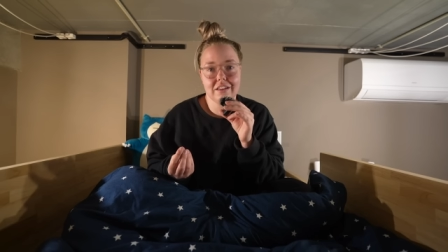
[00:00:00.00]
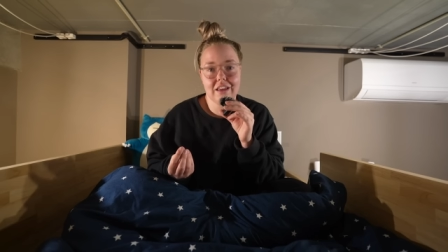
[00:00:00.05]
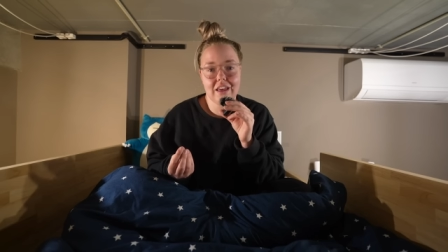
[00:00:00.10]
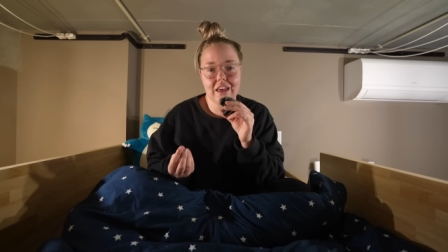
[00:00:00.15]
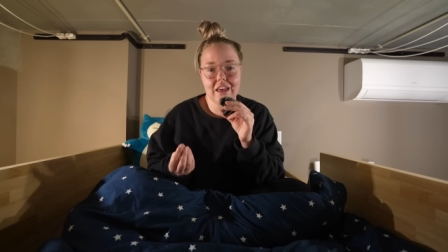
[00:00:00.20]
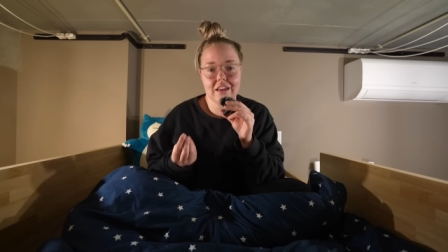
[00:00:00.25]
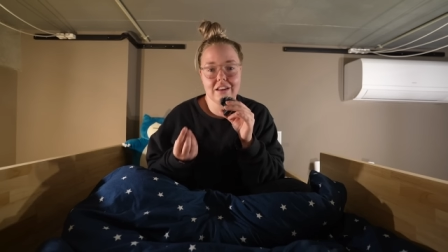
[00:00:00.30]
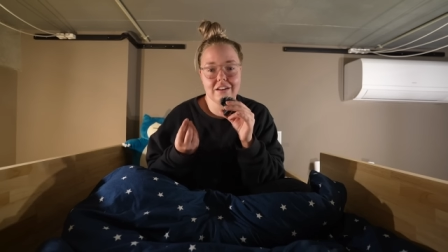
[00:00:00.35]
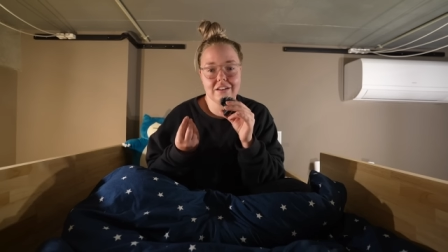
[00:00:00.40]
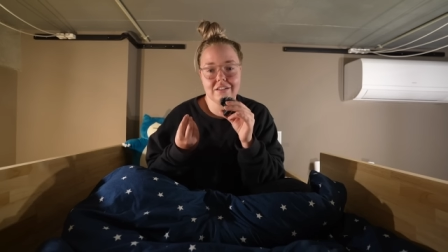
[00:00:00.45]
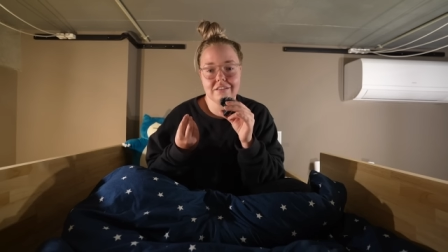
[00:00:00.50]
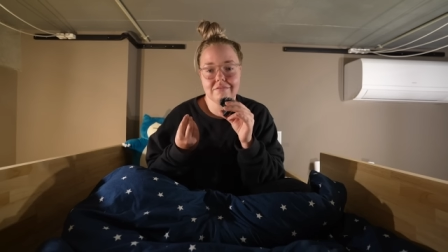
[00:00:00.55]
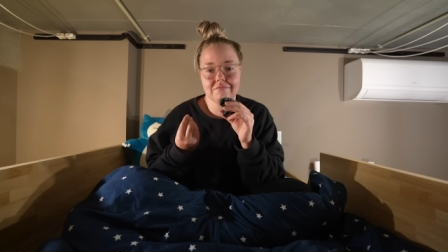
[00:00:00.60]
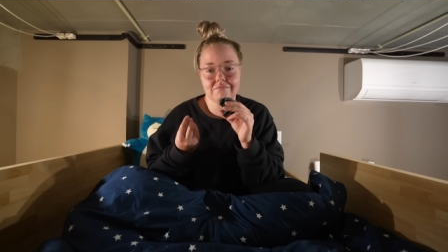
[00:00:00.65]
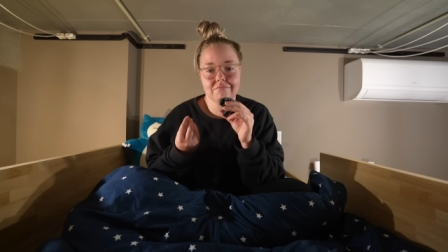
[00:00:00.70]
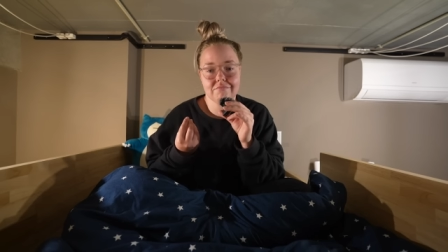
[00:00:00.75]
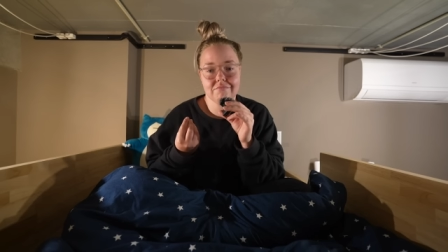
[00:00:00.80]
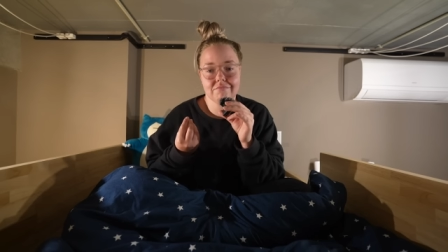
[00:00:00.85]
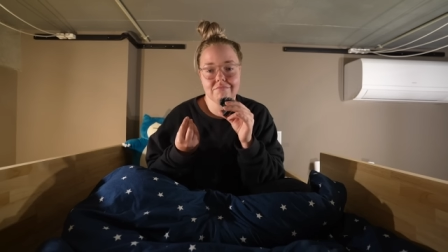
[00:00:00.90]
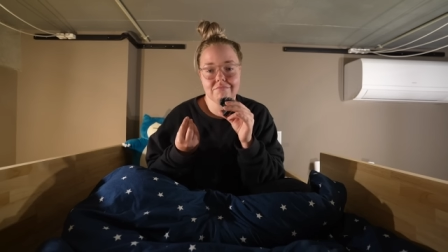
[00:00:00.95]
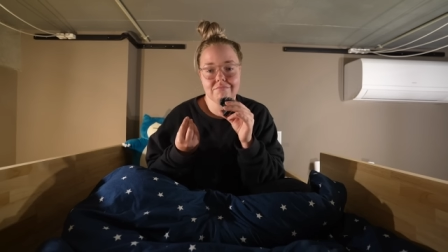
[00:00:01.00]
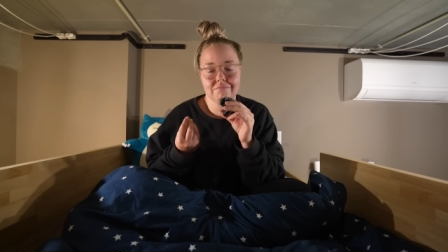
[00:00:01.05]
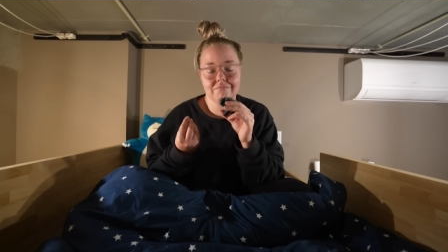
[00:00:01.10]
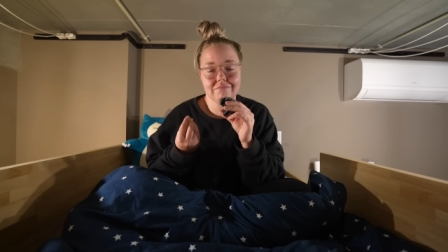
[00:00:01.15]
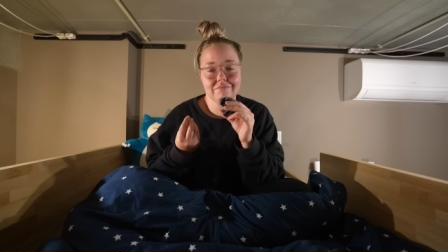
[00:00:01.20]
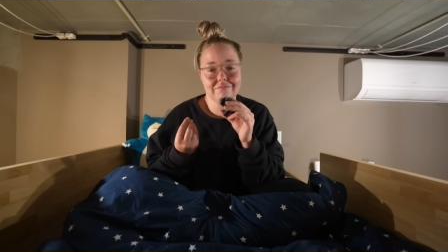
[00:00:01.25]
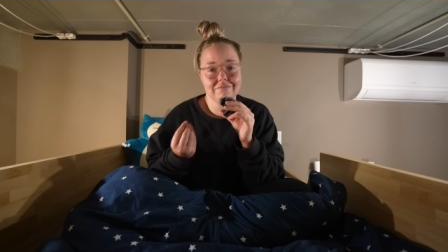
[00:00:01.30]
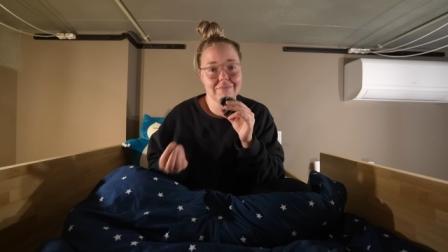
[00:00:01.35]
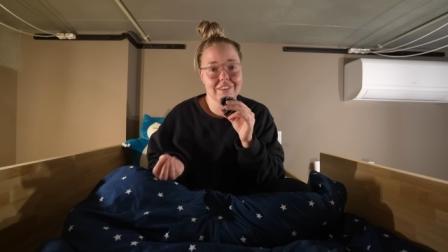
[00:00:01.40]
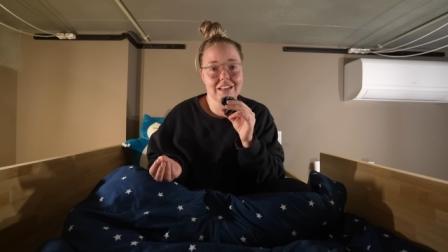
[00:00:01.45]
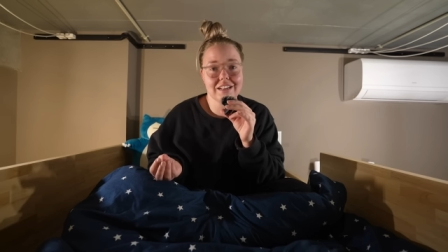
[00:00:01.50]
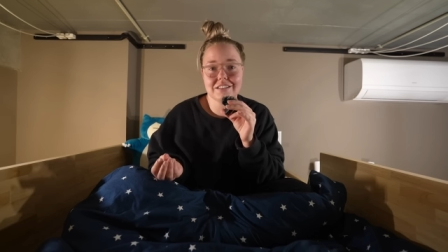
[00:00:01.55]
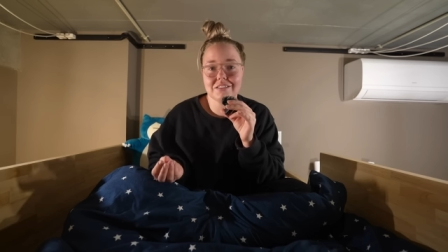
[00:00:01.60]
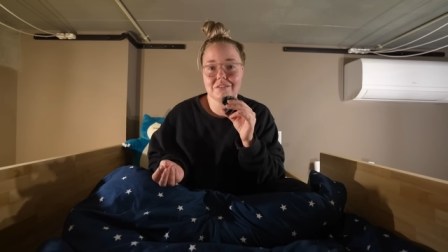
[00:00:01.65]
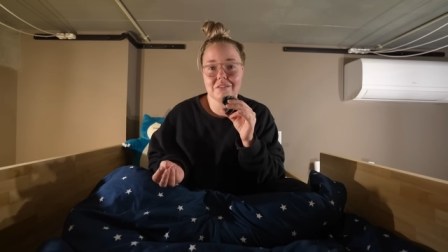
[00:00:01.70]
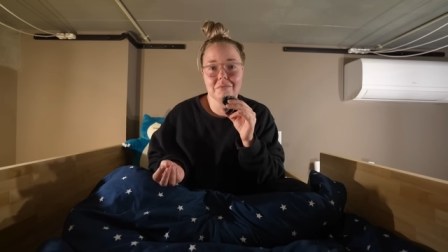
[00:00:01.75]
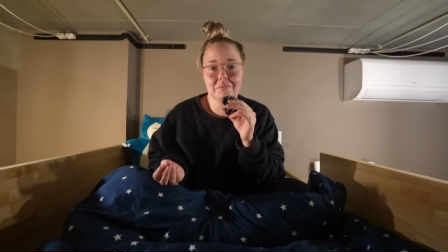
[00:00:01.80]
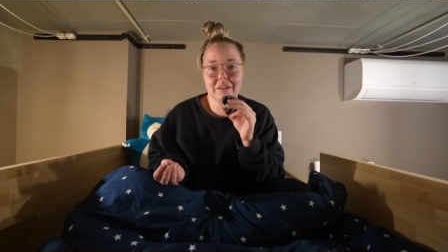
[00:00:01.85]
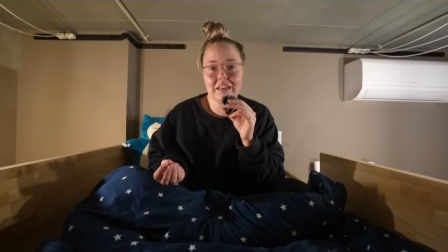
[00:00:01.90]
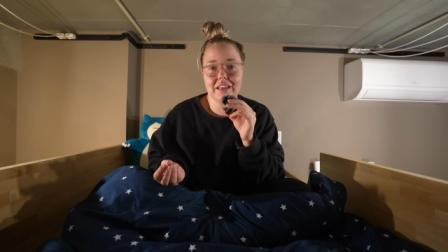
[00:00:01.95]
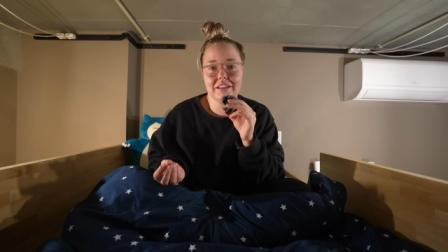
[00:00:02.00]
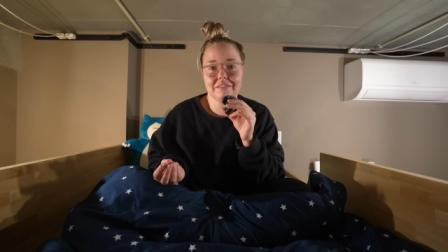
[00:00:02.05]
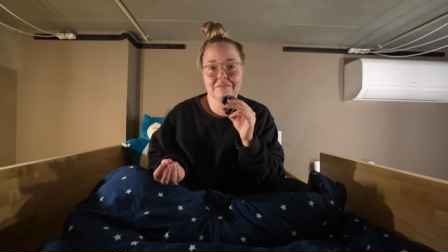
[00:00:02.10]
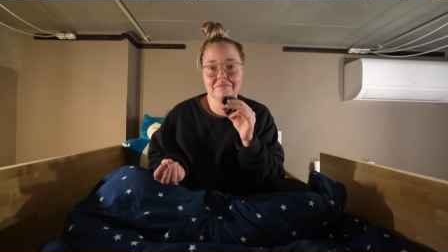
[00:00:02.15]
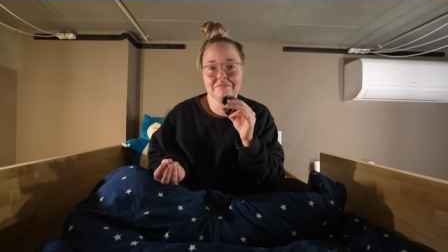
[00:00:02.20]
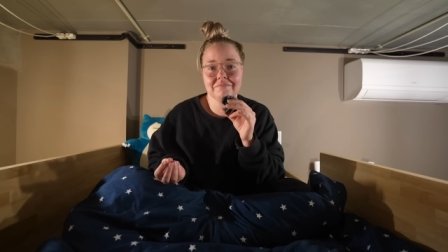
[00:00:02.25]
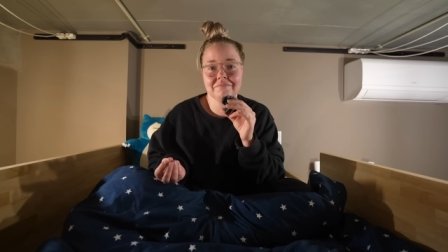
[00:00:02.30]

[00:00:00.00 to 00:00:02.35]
And that's not me.